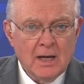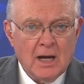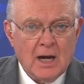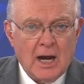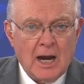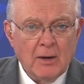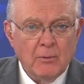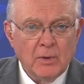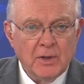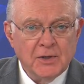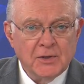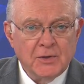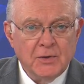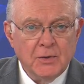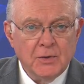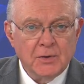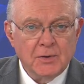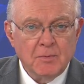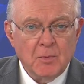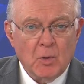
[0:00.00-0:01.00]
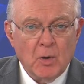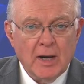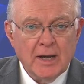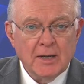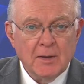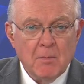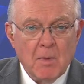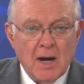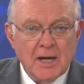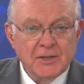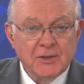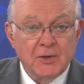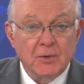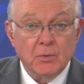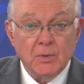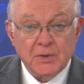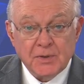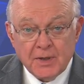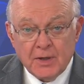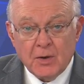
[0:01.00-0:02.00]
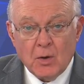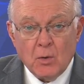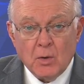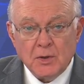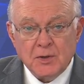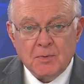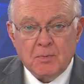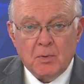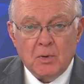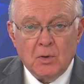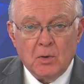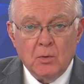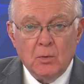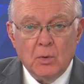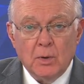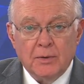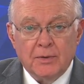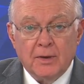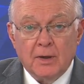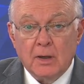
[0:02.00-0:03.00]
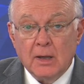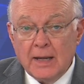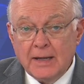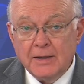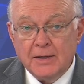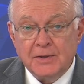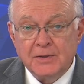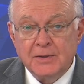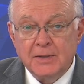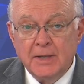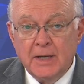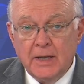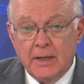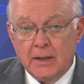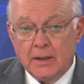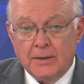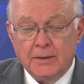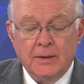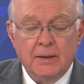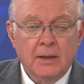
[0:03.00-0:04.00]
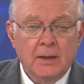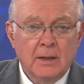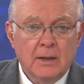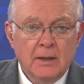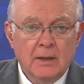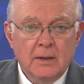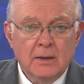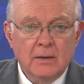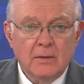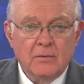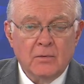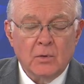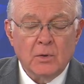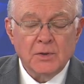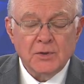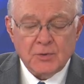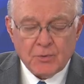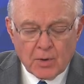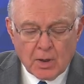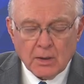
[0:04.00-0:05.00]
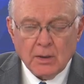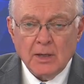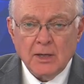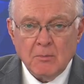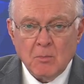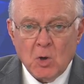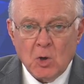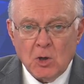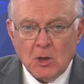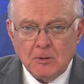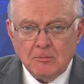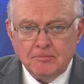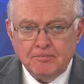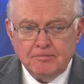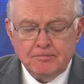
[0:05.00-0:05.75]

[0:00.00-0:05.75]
Eyewitness News Miranda Meister was in Owensboro with the latest hit for a struggling mall.